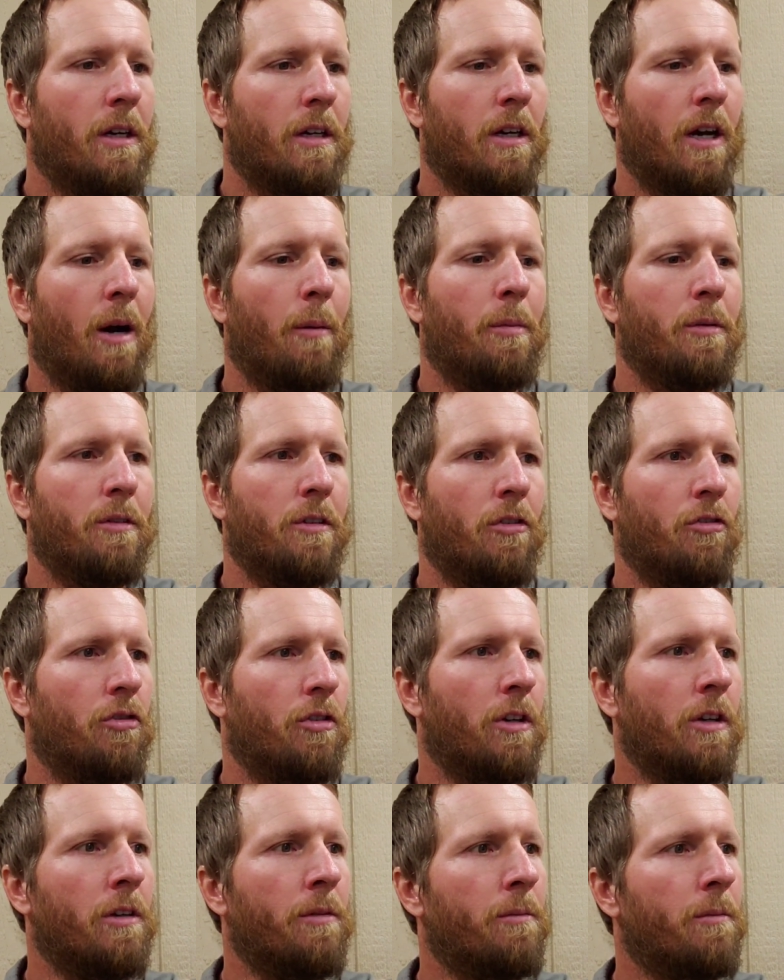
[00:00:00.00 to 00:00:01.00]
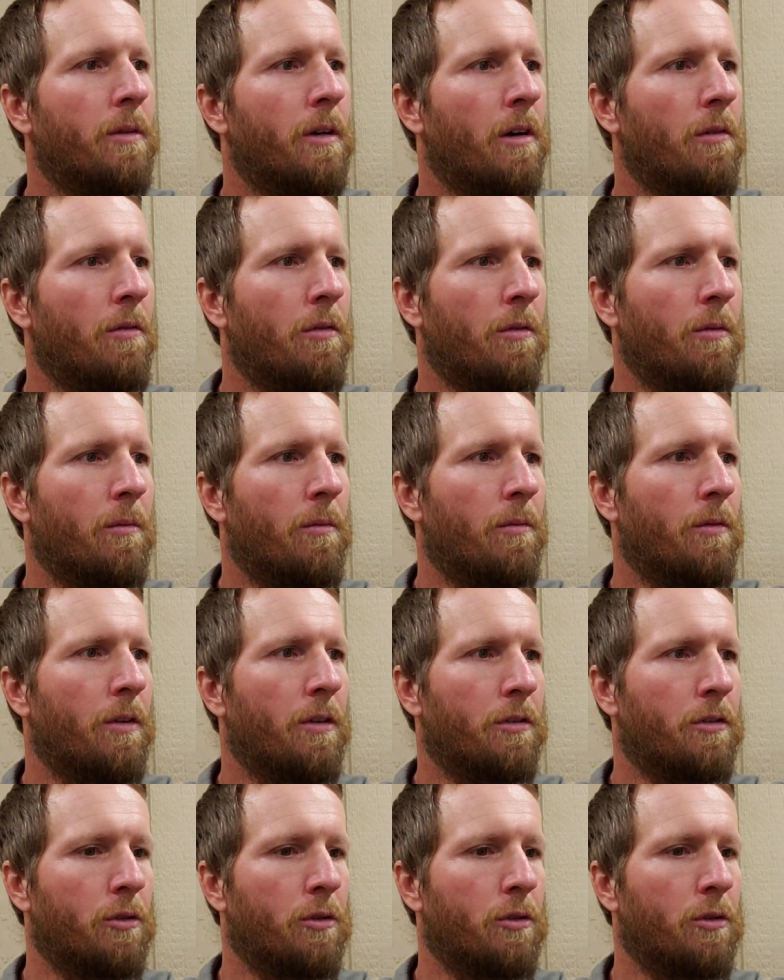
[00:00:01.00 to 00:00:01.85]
composition of the